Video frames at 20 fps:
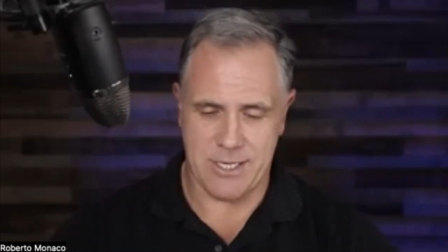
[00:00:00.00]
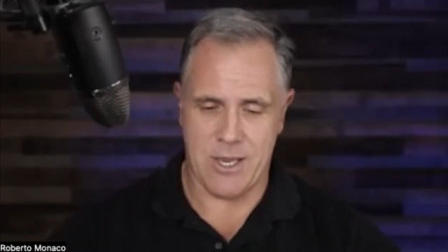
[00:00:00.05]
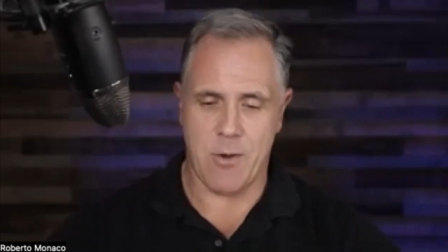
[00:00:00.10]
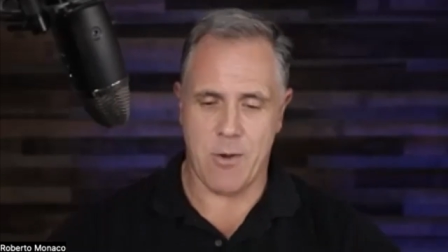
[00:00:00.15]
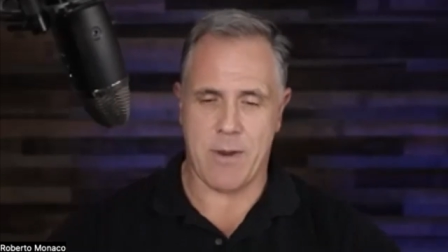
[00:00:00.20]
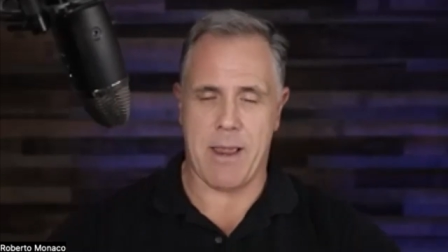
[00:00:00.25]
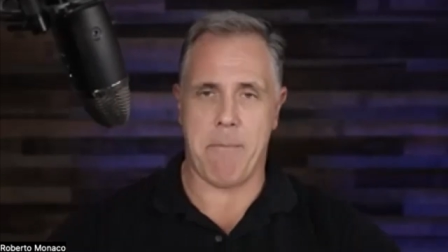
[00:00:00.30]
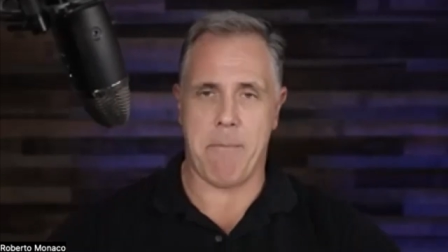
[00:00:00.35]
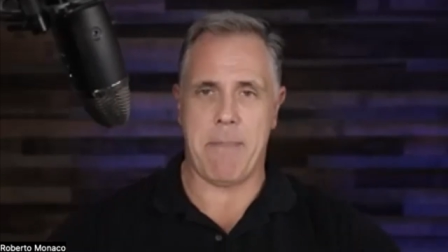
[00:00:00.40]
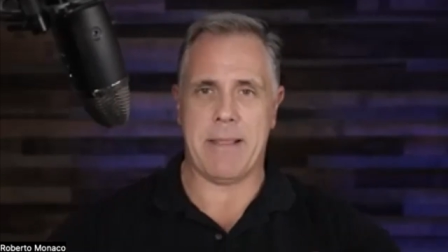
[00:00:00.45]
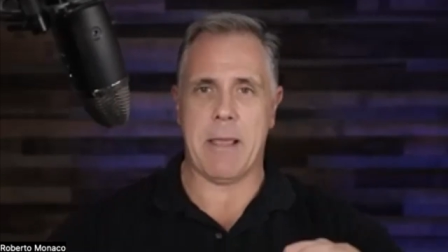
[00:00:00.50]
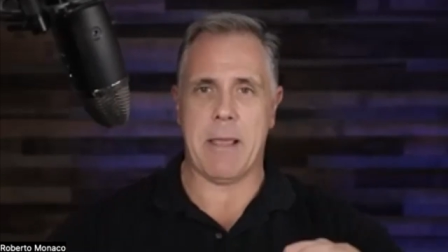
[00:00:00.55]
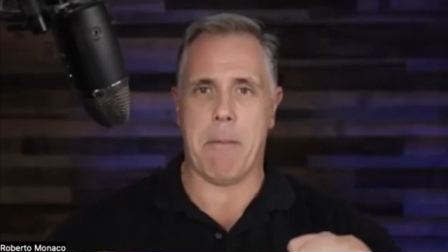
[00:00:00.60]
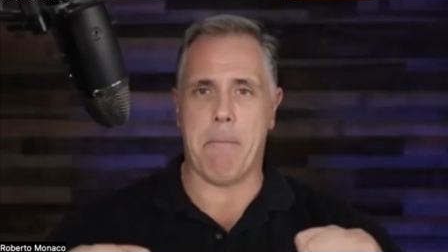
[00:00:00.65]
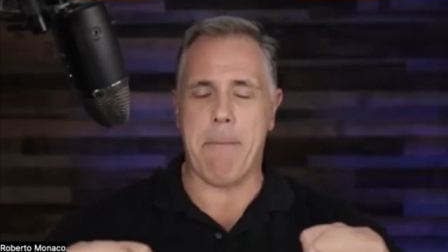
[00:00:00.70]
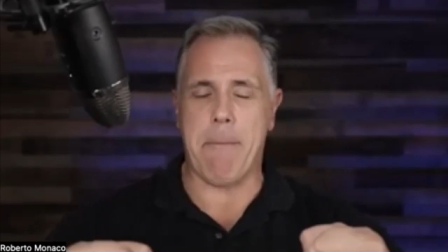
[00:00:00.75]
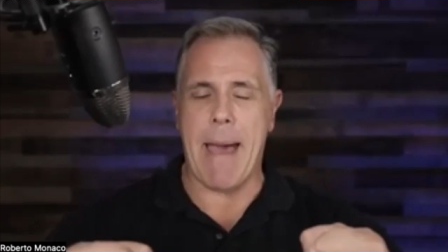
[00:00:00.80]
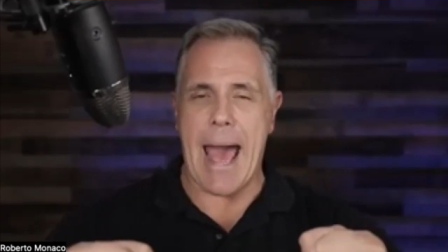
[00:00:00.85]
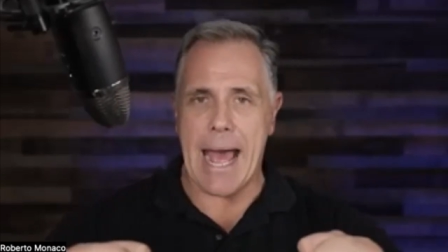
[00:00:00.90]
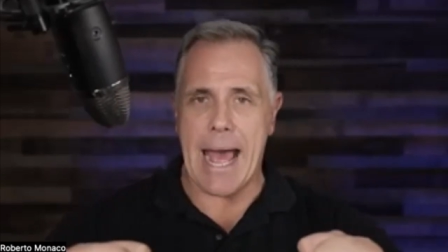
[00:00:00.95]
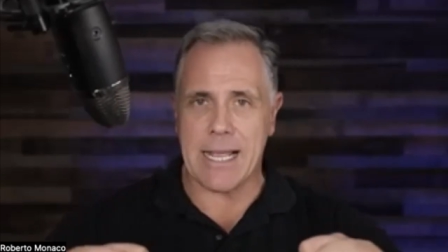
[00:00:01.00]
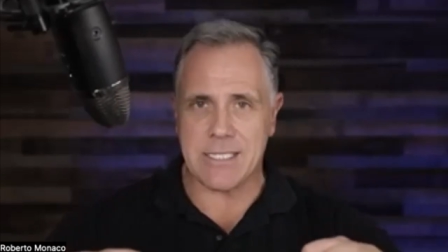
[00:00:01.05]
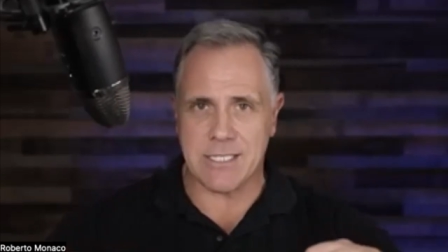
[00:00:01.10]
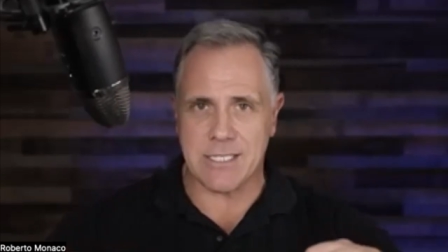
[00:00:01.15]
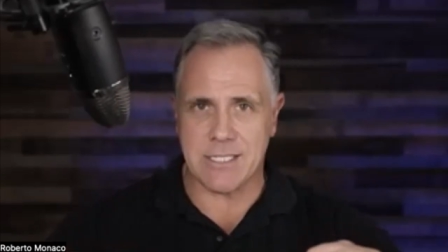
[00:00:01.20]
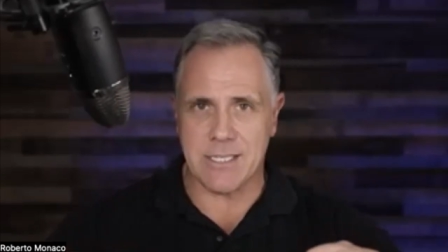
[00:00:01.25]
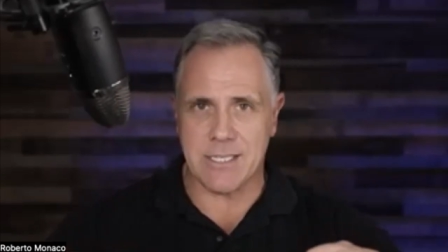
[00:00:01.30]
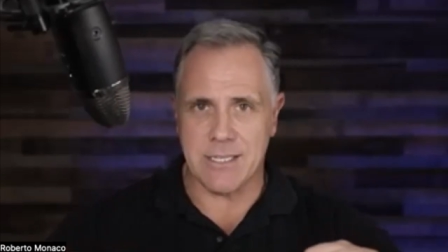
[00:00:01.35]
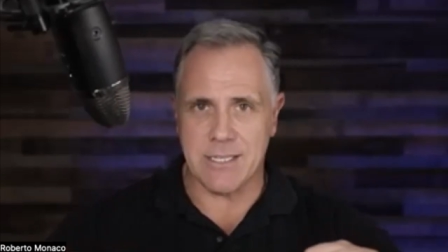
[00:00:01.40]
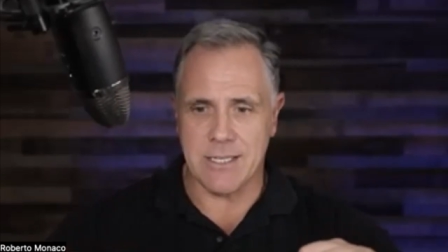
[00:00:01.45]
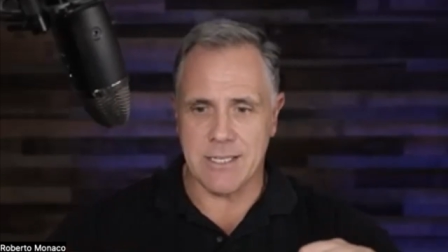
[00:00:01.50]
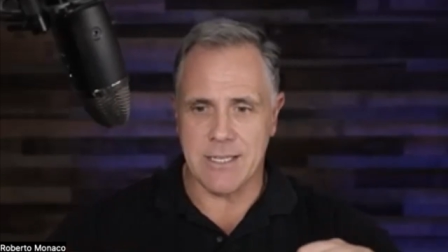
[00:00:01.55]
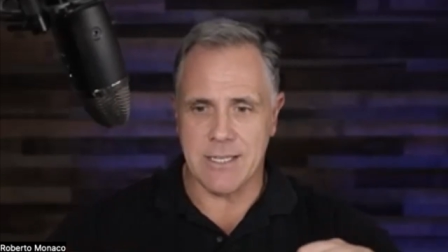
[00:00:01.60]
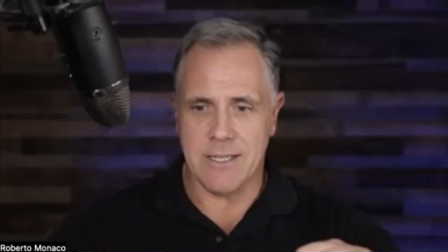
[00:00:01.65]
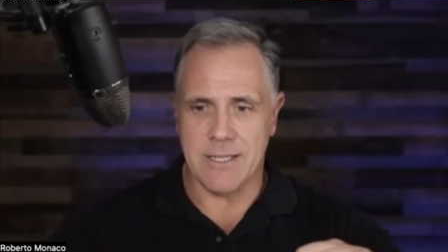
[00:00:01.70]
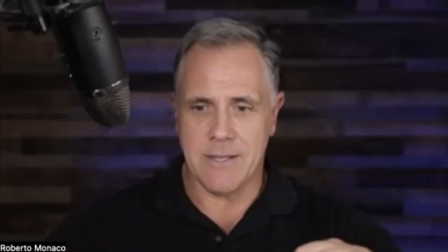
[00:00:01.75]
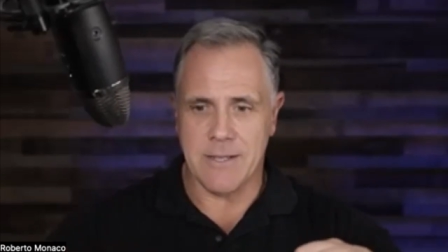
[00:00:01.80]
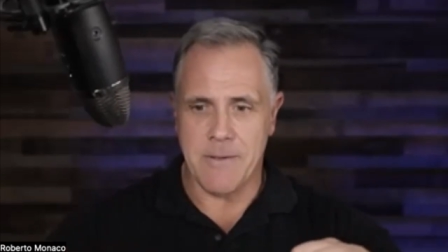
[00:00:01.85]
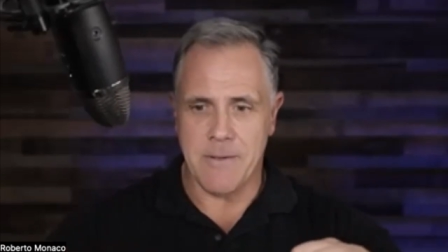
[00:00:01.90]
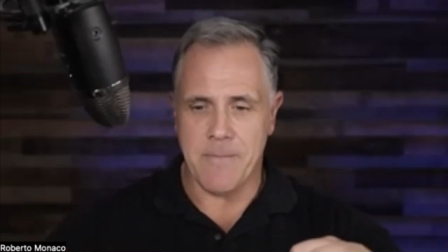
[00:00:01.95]
you can be the best
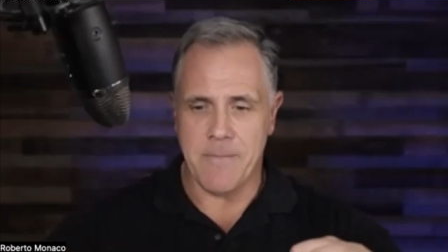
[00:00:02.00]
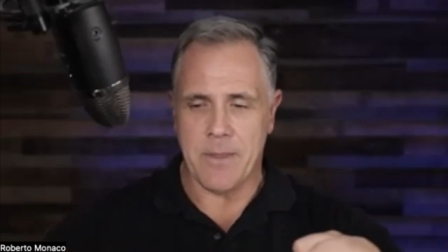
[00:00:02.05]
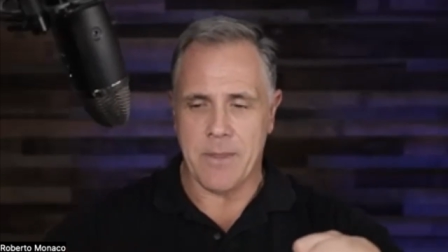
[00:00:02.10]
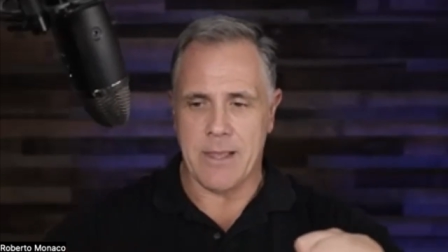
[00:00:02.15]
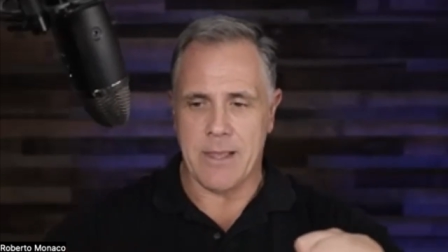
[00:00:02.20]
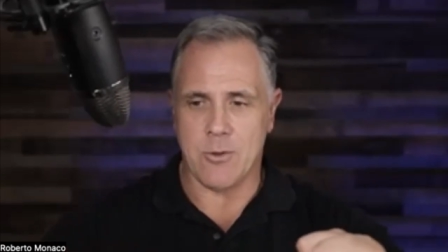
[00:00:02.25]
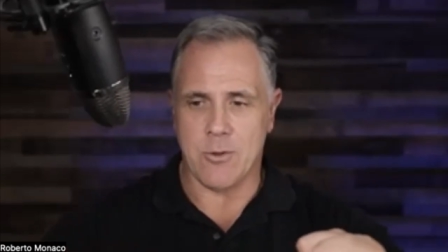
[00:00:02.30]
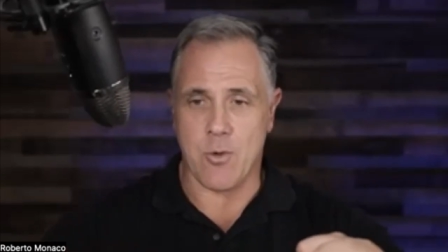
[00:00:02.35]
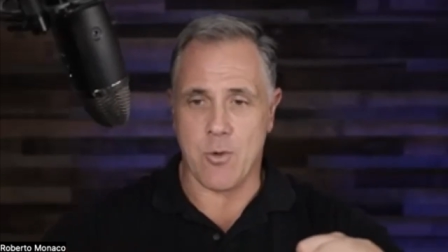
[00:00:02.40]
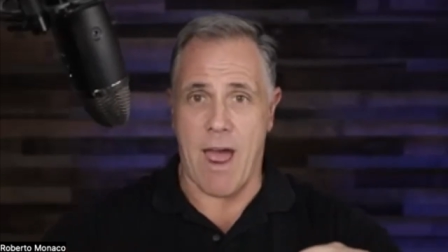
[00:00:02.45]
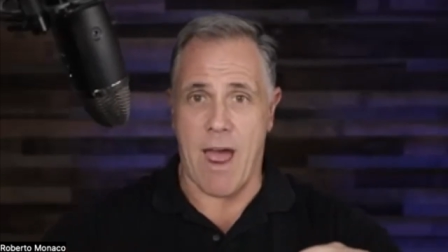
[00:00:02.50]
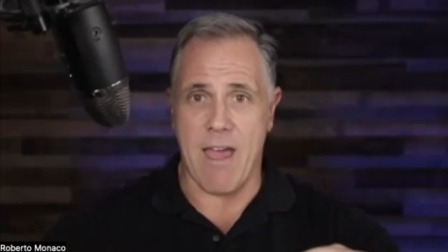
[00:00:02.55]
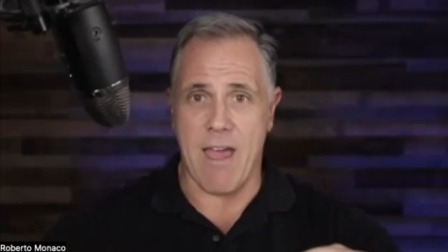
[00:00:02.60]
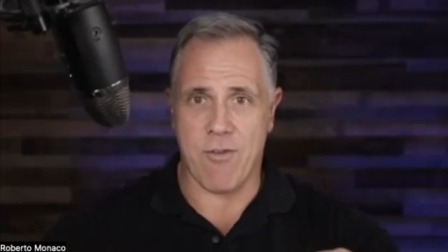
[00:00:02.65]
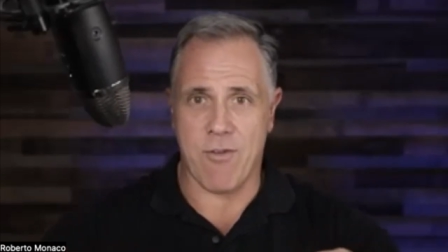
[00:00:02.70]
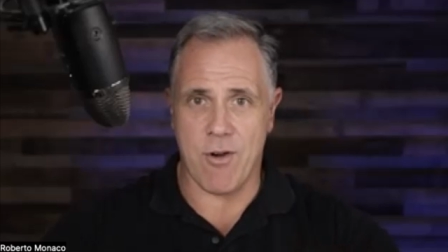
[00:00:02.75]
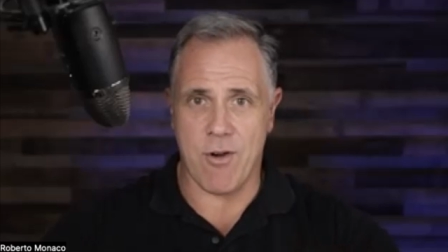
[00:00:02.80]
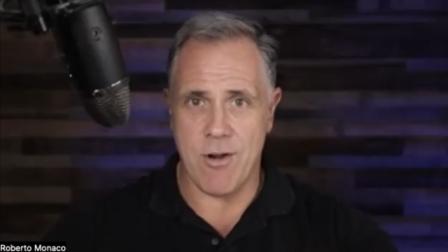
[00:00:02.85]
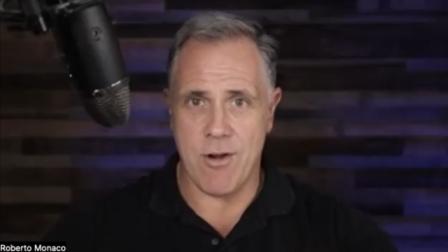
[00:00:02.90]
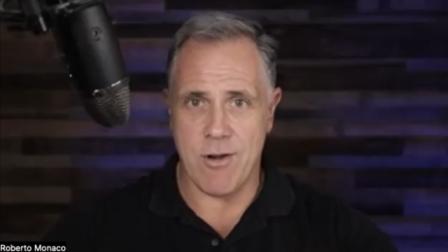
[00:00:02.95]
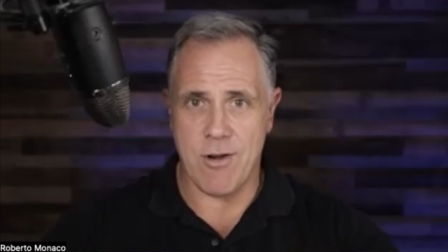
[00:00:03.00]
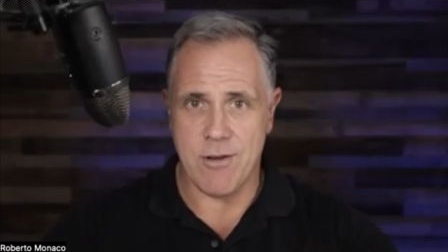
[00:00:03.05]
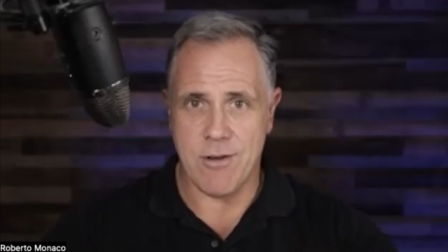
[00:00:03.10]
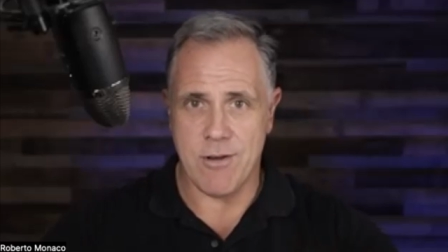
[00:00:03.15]
driver